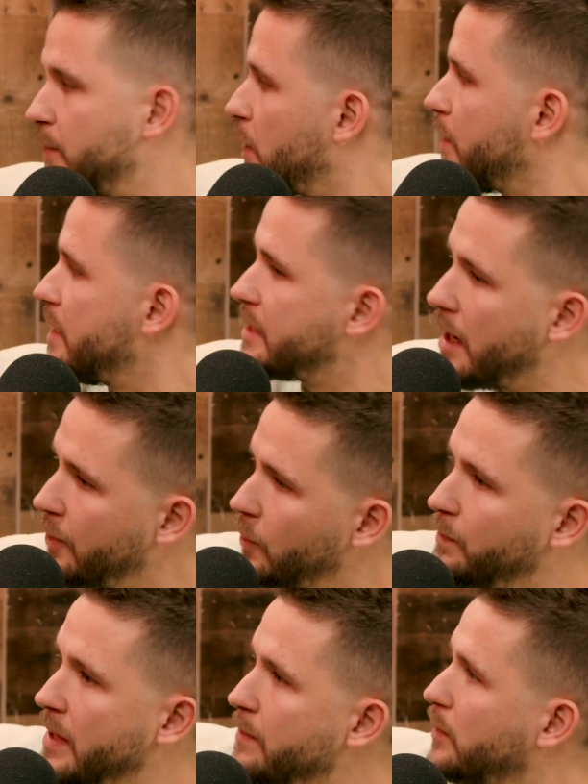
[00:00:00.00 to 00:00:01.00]
there were these
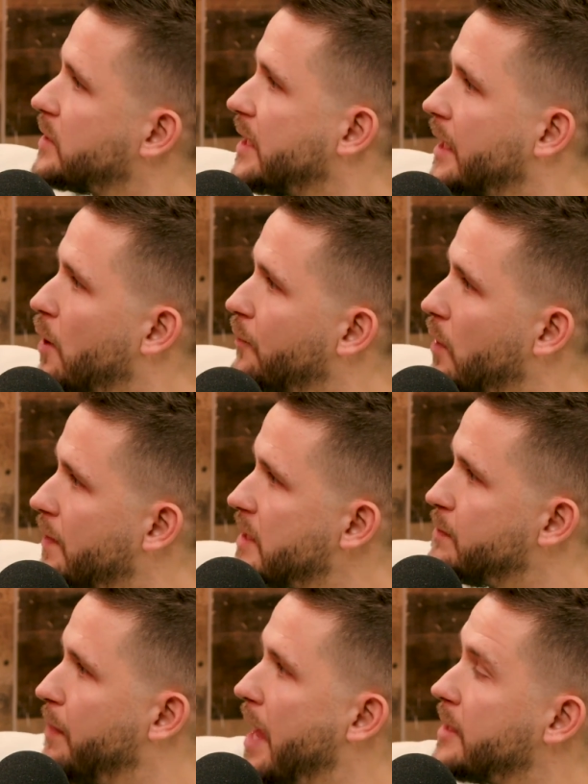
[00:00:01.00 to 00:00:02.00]
other people sitting over on
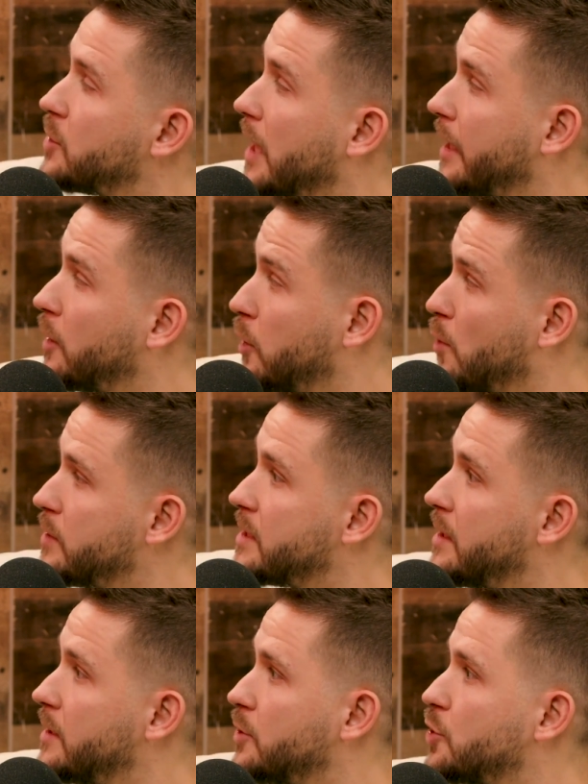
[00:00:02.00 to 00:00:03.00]
this bench, like close
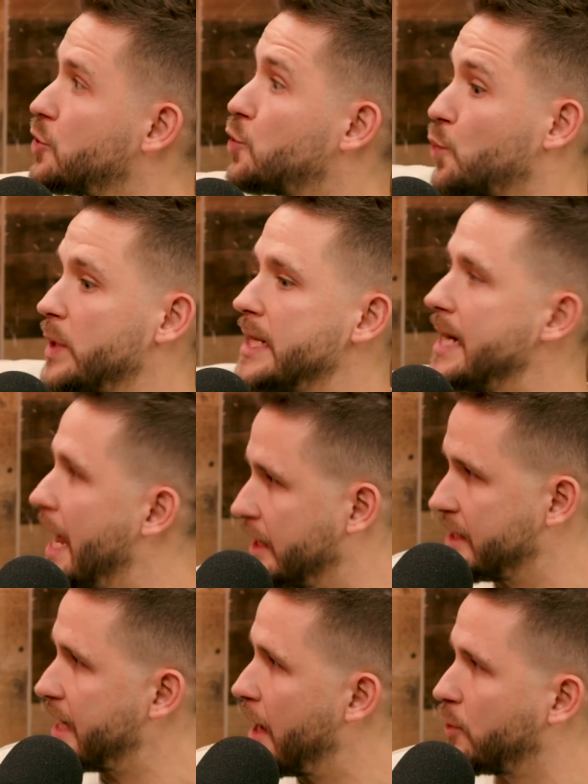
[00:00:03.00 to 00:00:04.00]
to the street
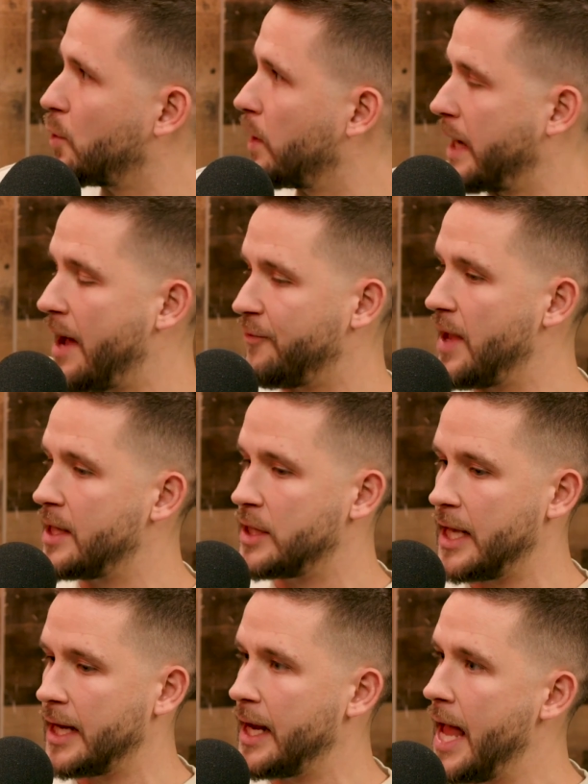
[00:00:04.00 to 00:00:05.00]
at this outdoor cafe
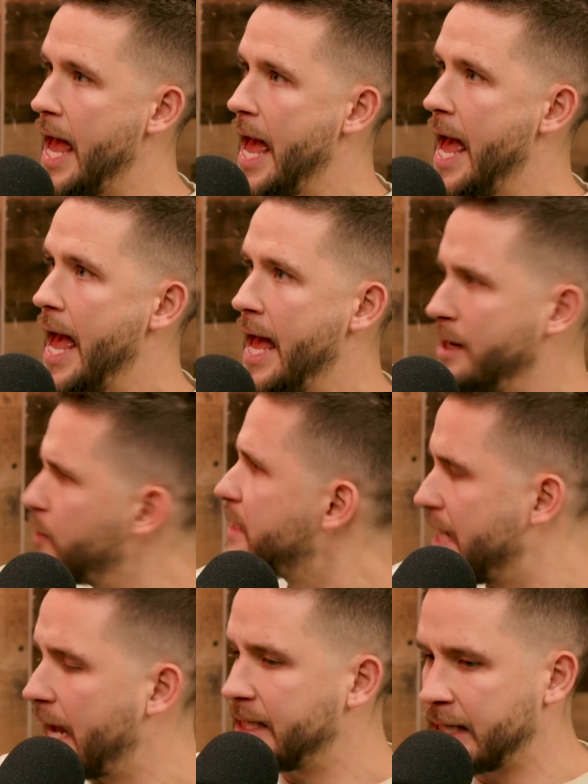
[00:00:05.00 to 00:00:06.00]
thing. And it
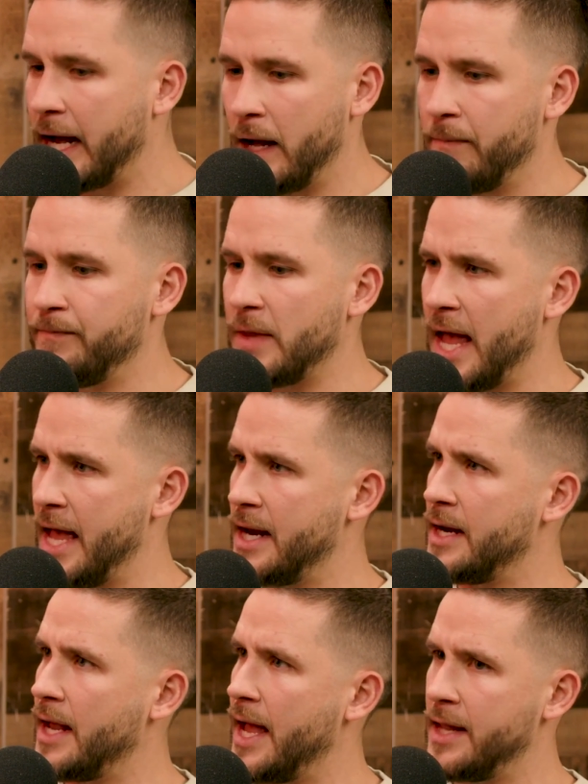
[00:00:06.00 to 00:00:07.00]
was nighttime,
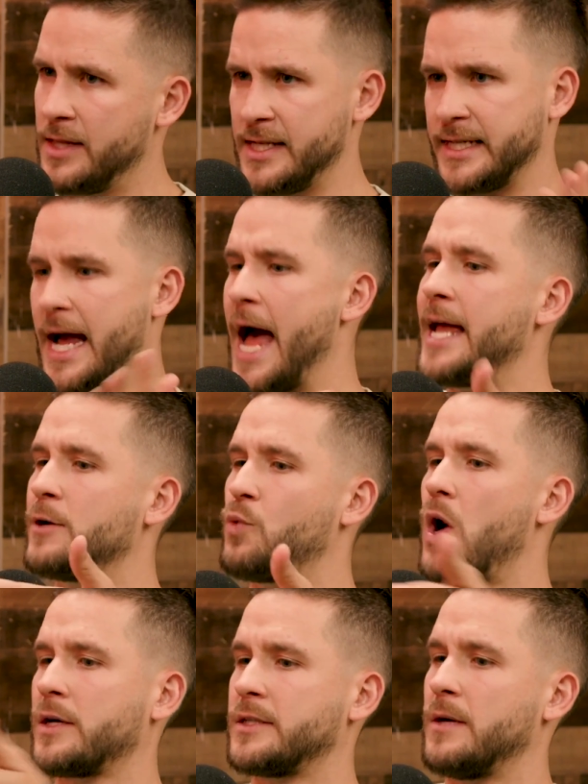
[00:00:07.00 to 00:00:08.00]
and this guy had
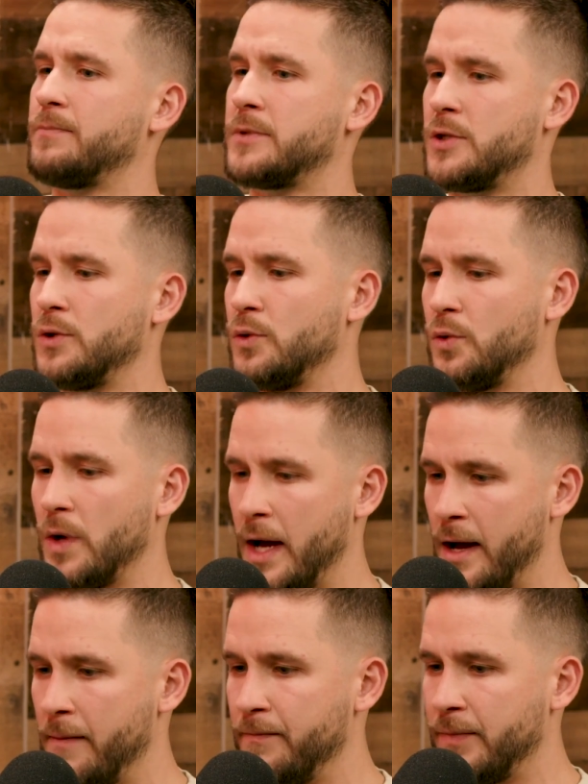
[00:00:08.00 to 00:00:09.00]
walked up to,
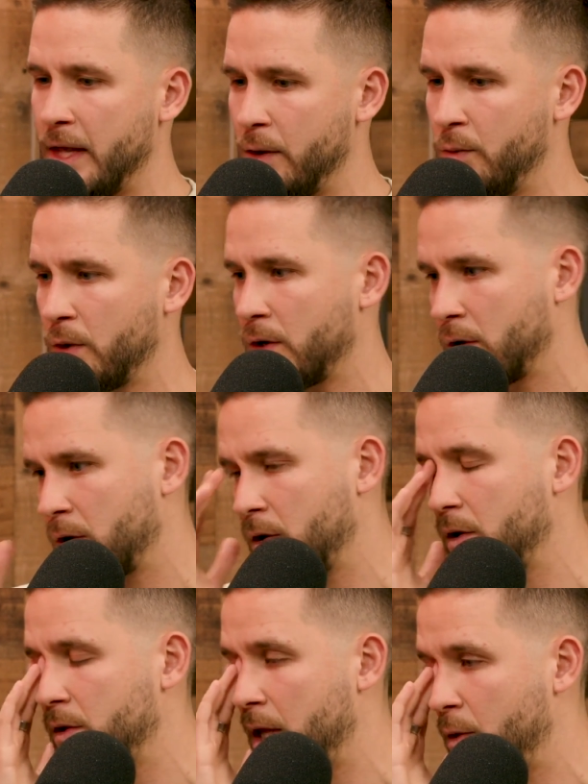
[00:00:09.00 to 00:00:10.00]
they
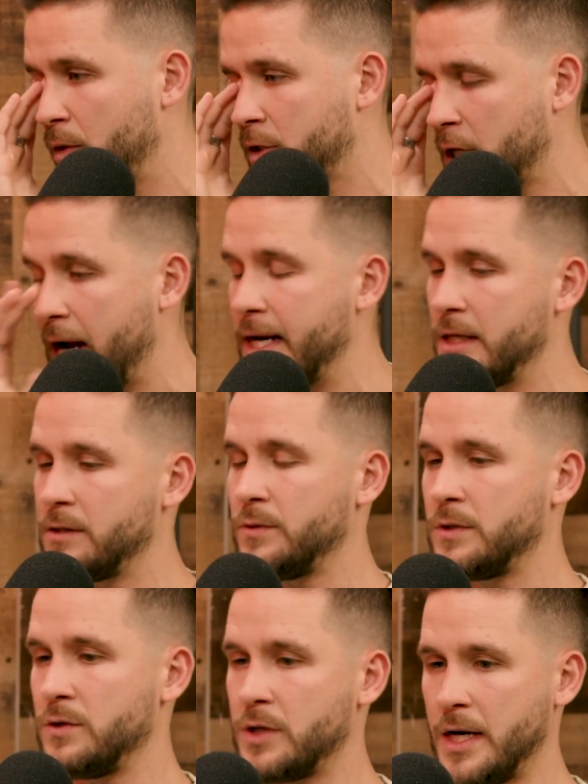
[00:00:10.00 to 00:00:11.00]
were Chinese. It
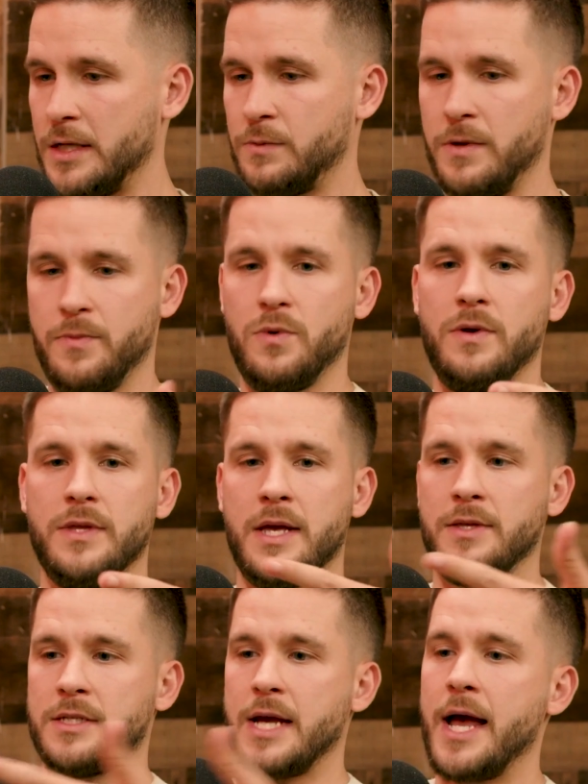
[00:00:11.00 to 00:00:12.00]
was 2 Chinese people,
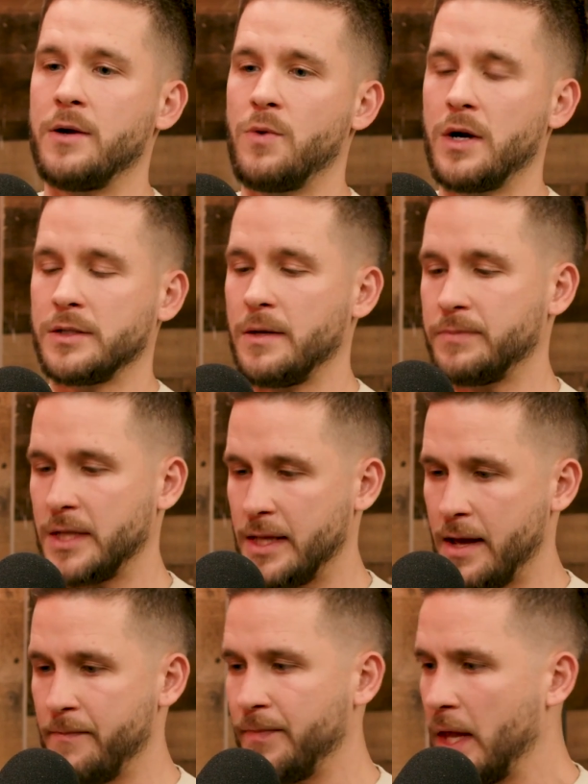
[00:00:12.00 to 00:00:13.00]
and this guy had walked up to
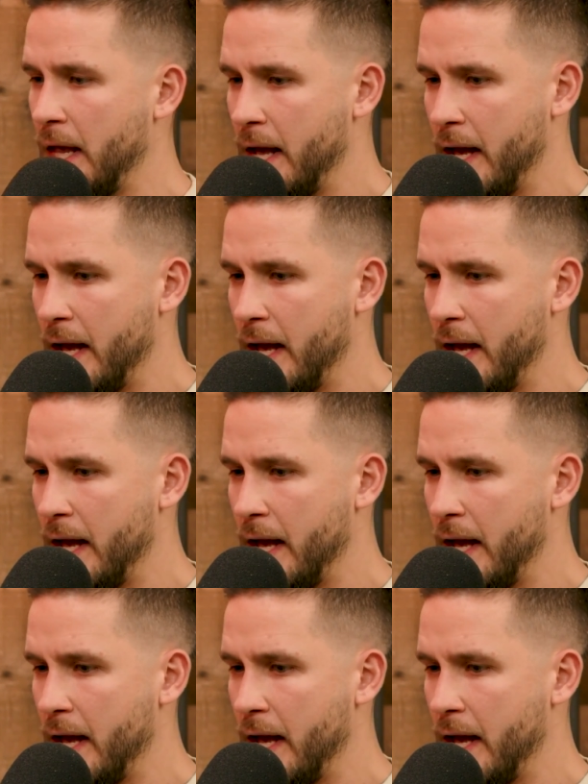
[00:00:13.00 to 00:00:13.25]
them,